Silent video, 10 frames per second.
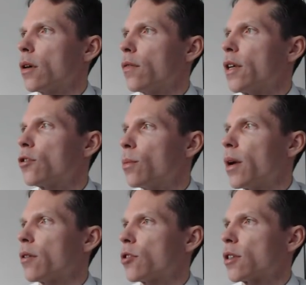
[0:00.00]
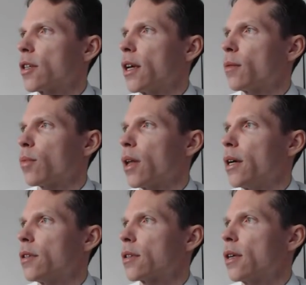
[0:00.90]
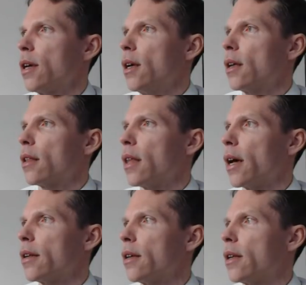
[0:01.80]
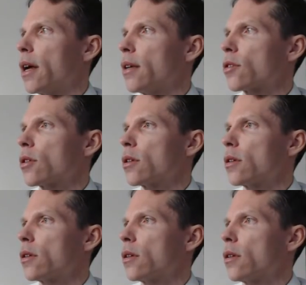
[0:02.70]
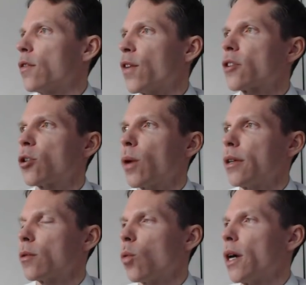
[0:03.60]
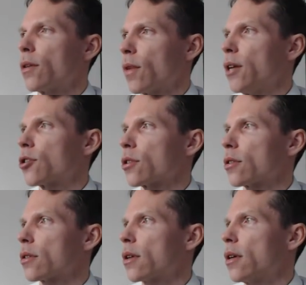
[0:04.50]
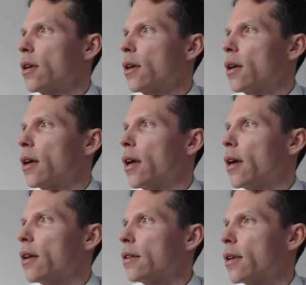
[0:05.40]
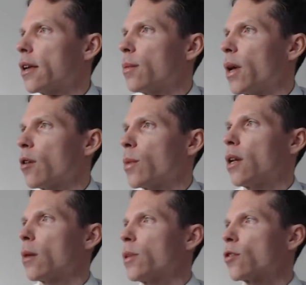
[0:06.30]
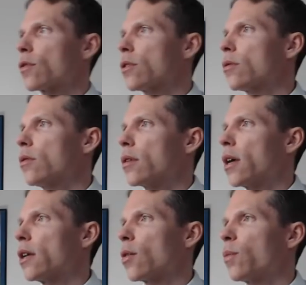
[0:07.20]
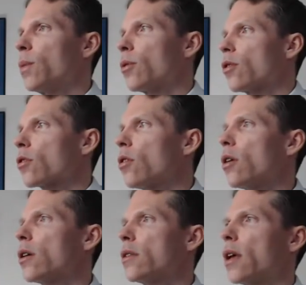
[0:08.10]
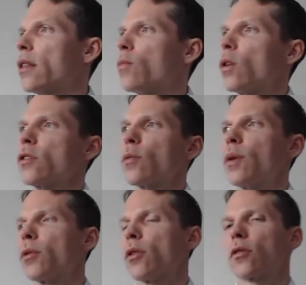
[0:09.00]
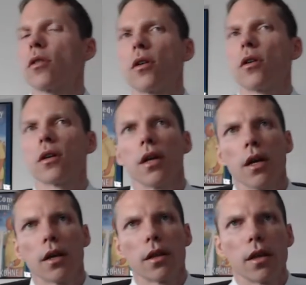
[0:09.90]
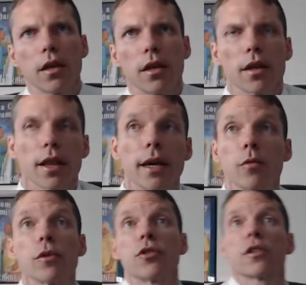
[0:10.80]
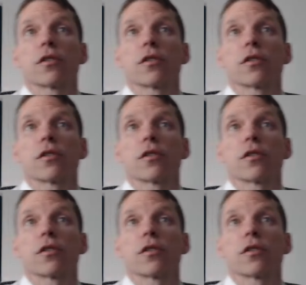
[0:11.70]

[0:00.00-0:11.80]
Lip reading: intermarriage has taken place, that it has effectuated white erasure. And again, it may or may not be true, and our people are gone. And then once our people are gone, the language is